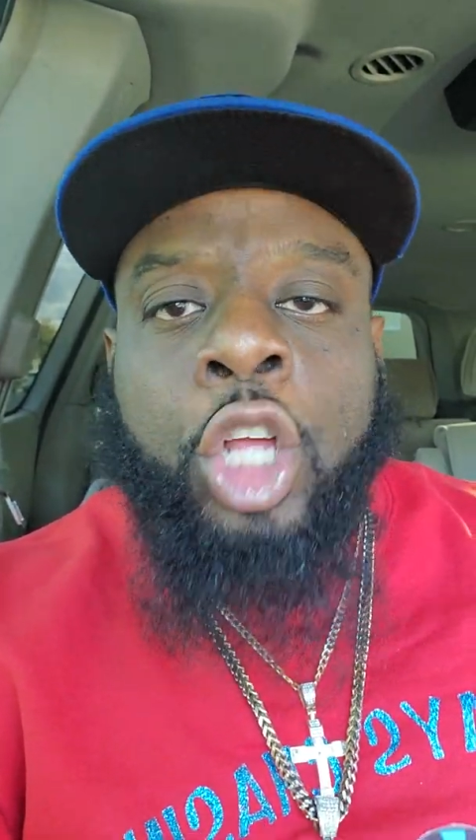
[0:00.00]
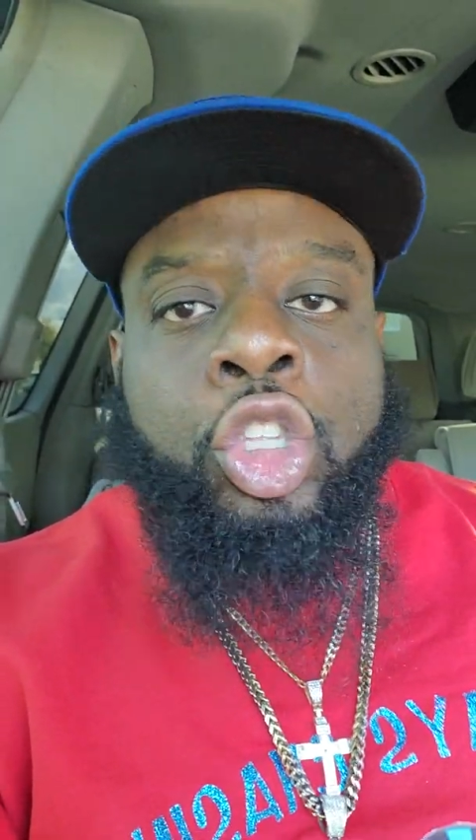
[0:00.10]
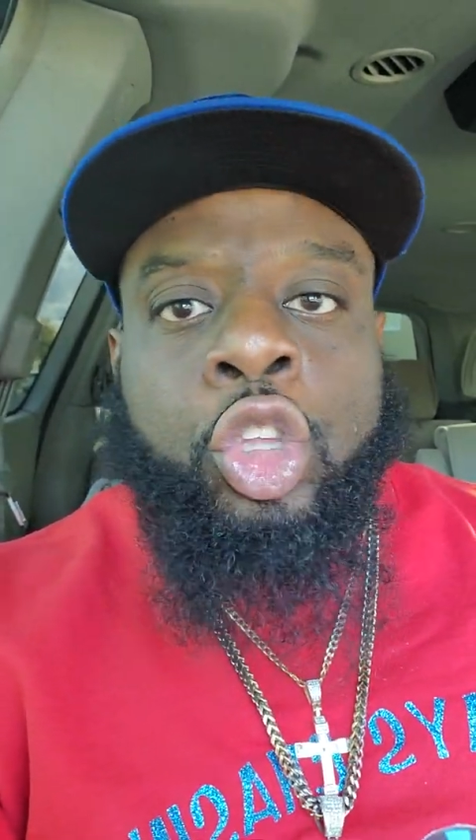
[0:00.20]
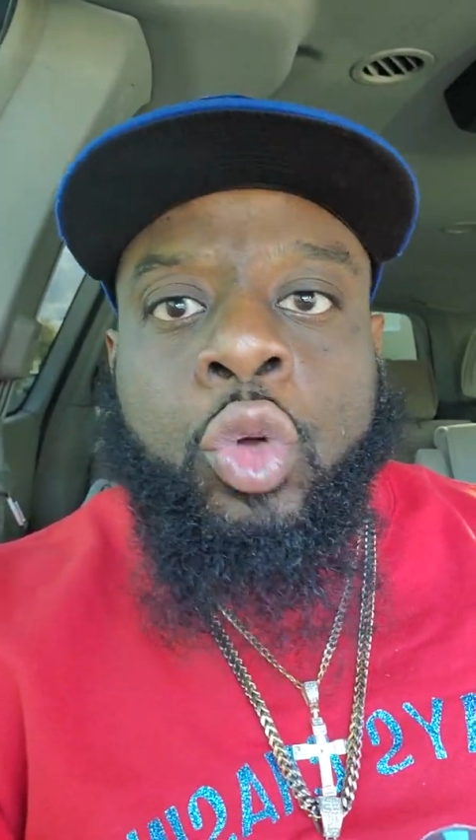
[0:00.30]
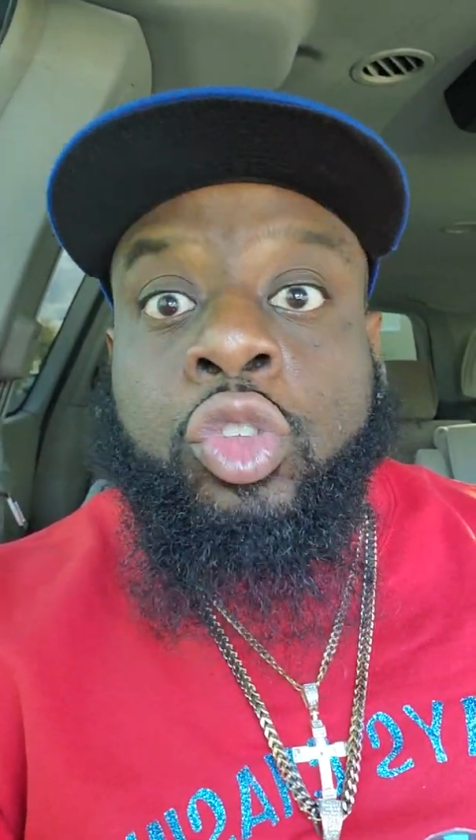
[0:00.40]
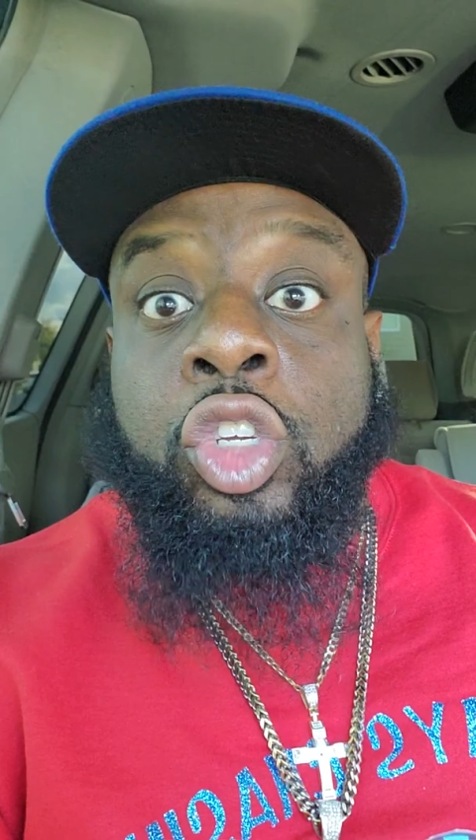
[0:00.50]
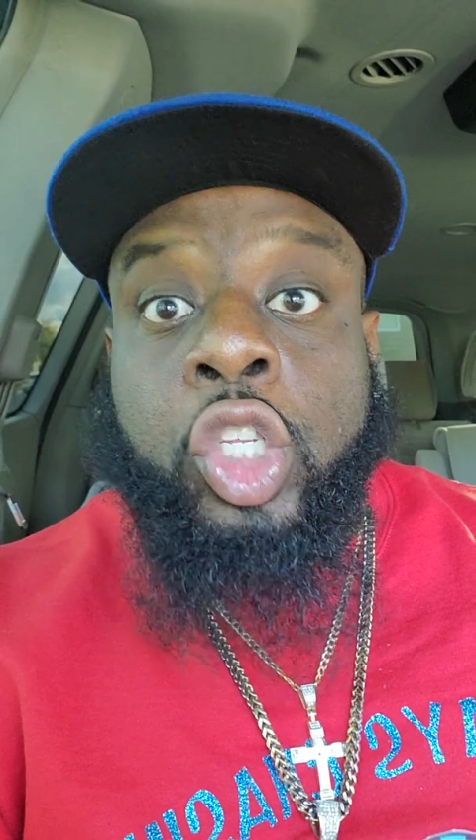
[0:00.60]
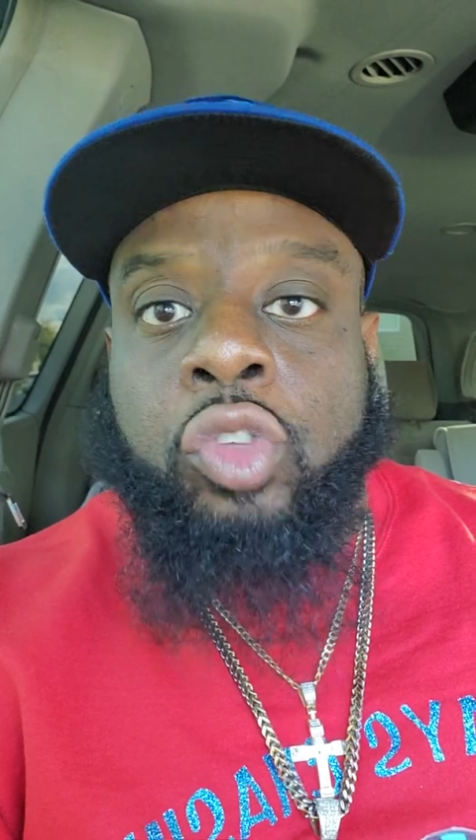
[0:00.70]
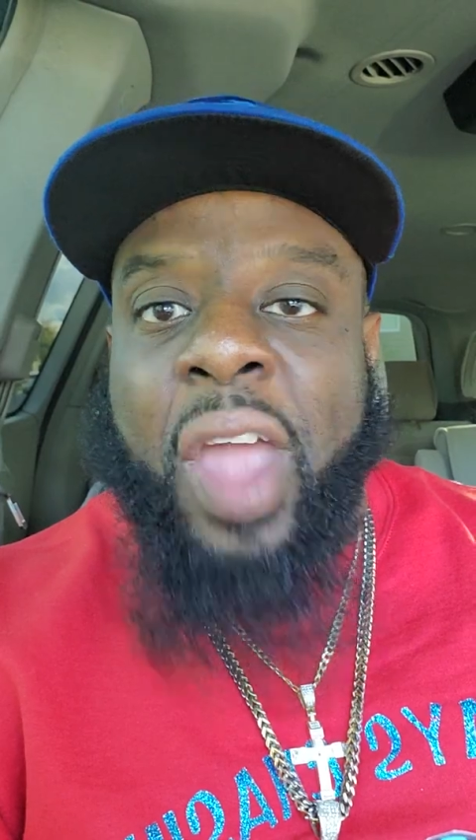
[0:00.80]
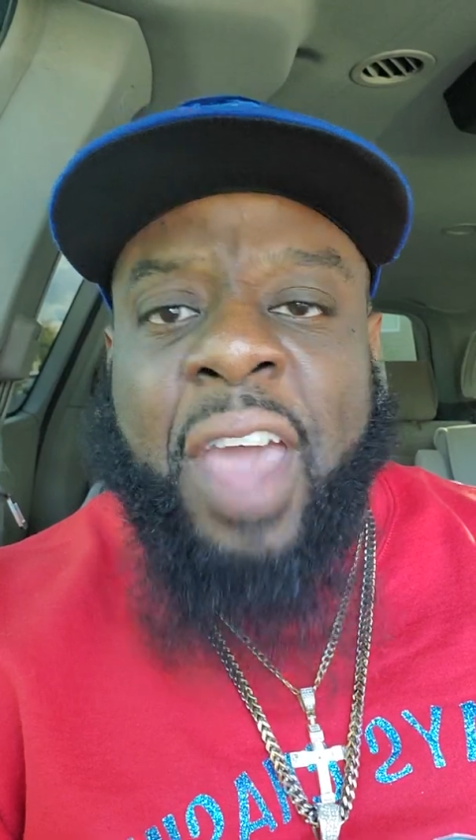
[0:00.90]
due to
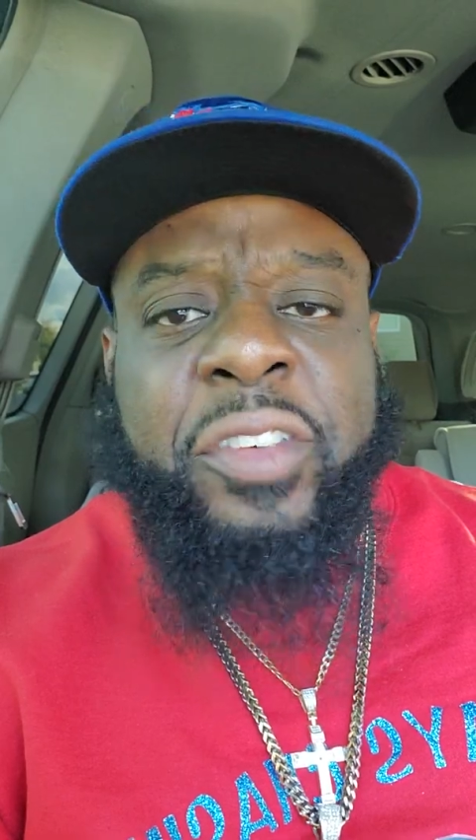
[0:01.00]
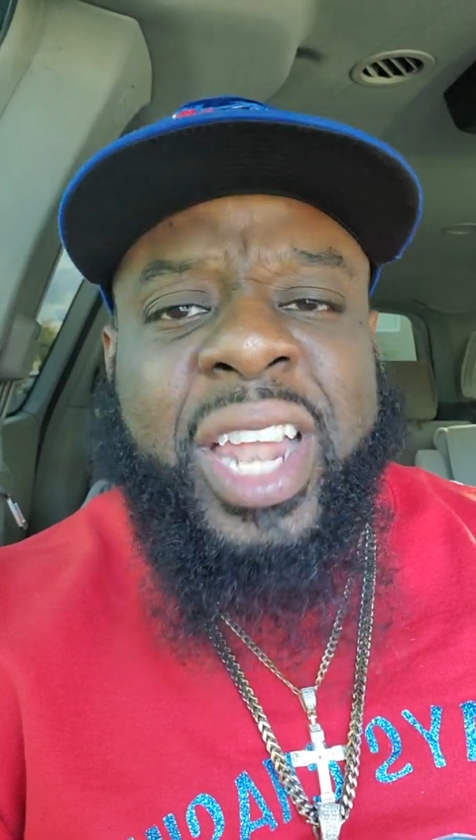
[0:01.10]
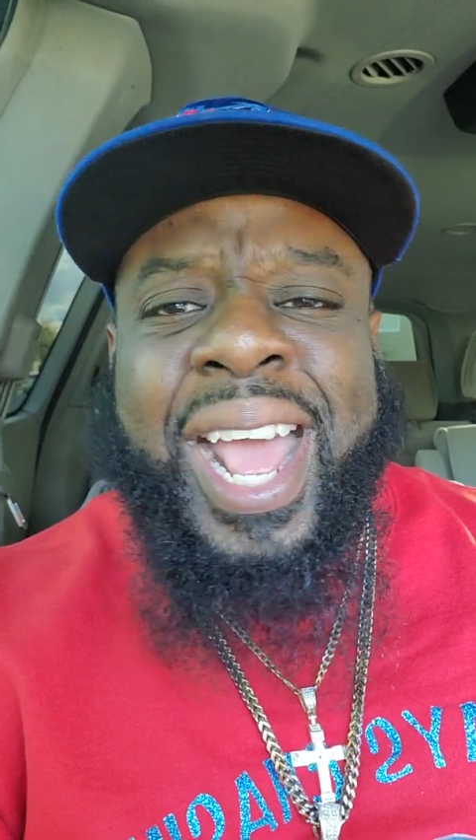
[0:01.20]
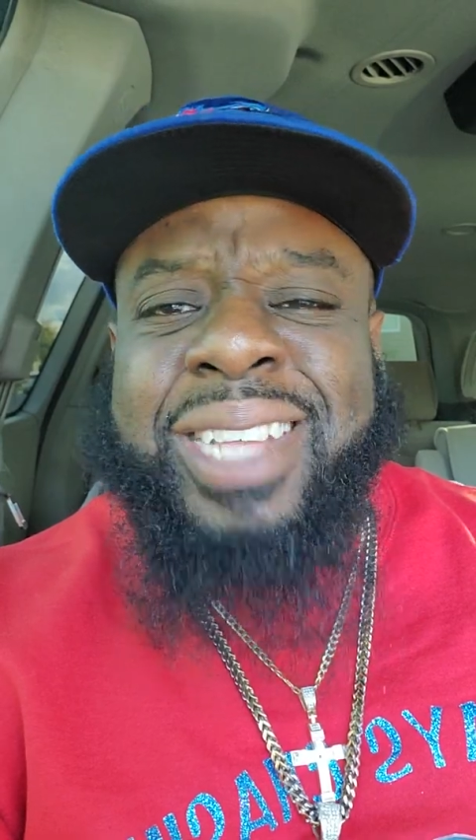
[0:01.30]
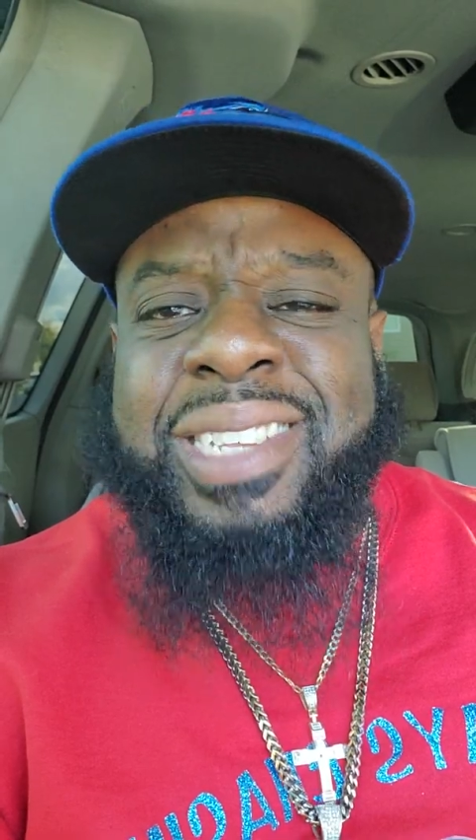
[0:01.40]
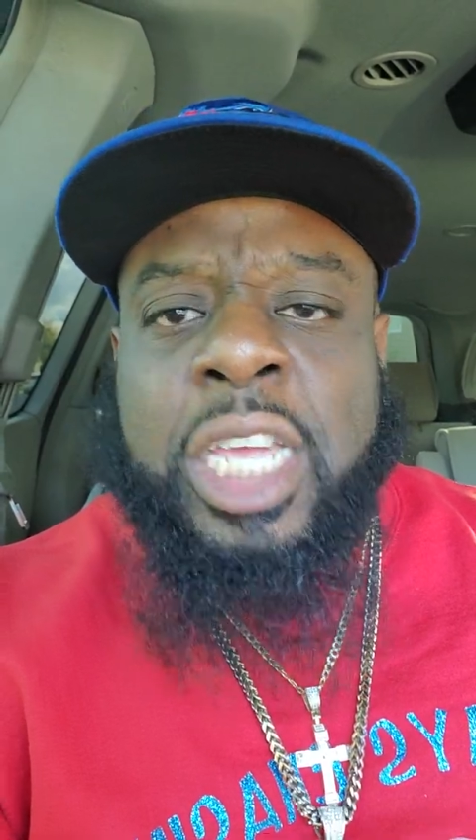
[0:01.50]
draft class